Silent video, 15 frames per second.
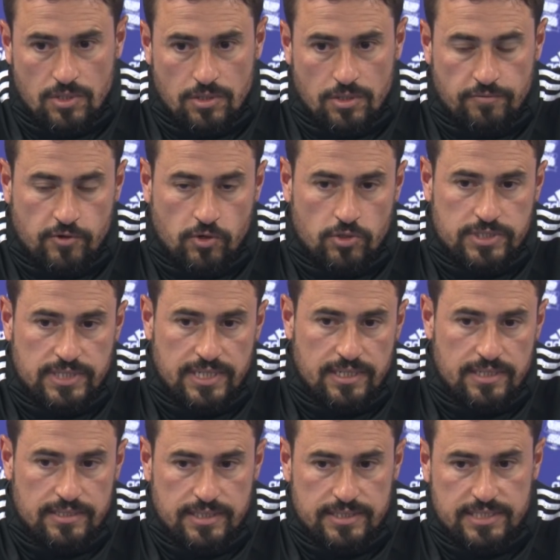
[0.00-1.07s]
Of course,
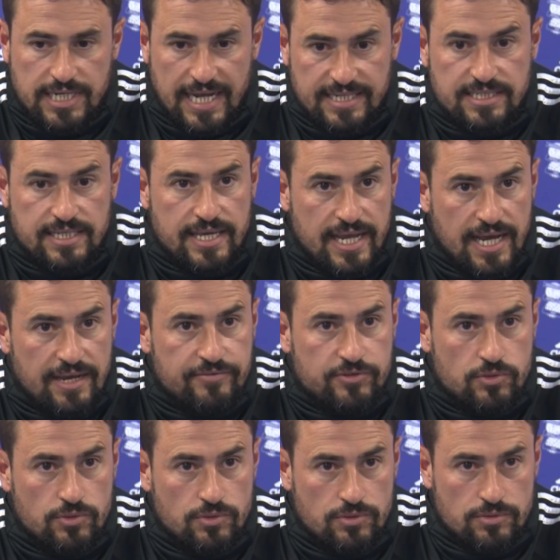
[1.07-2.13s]
the chance that they have
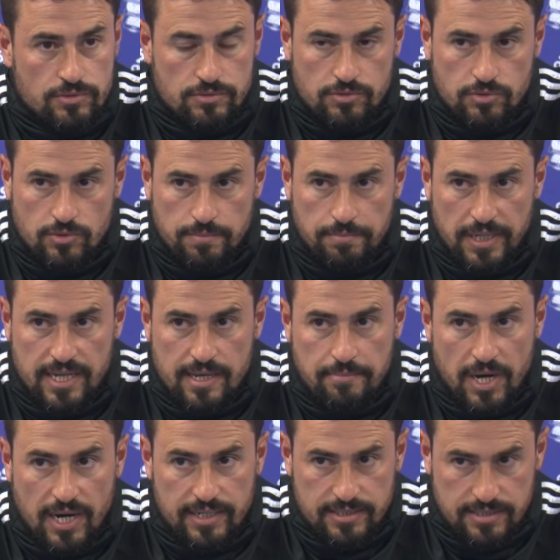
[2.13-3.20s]
to play a
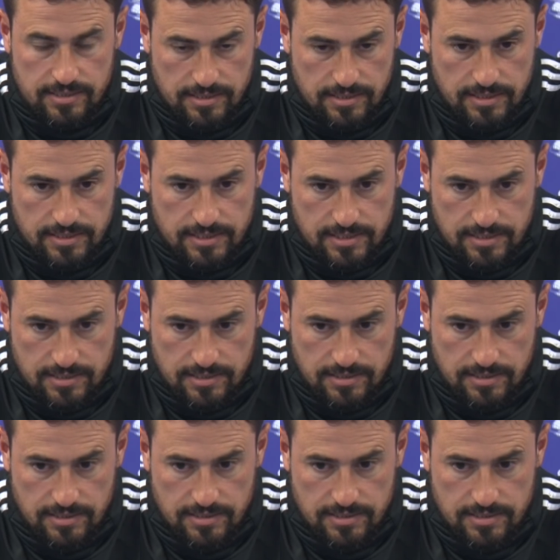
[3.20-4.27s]
part
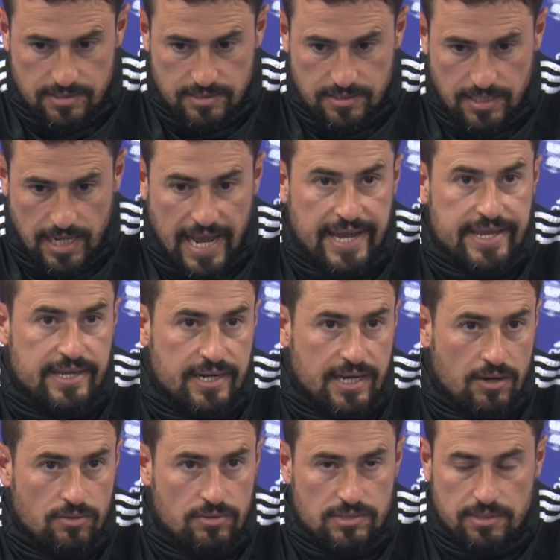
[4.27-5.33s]
is higher
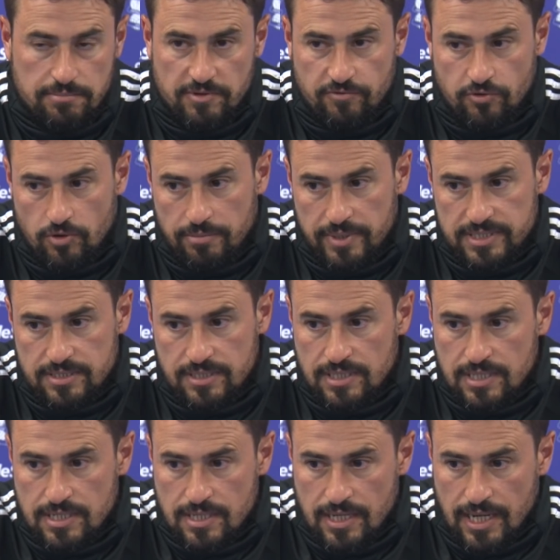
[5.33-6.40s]
now than before. But
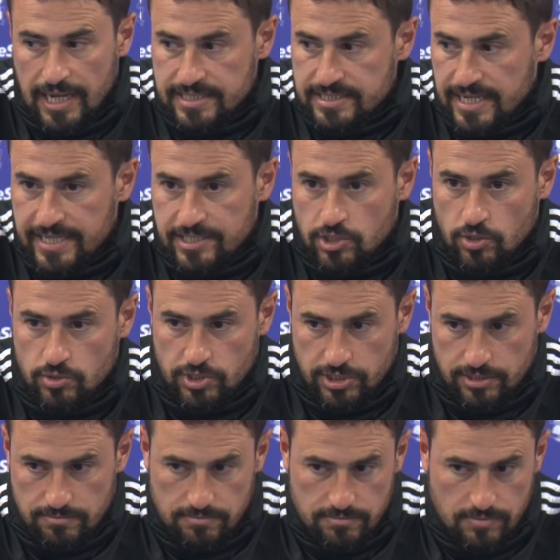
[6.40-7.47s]
as a head coach,
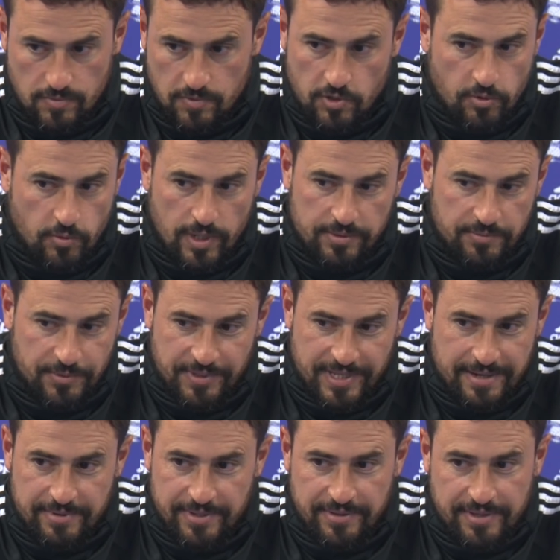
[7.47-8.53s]
no one would
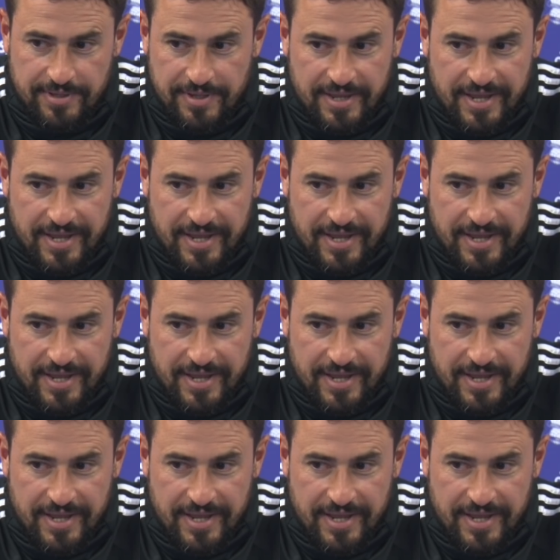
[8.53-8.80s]
ever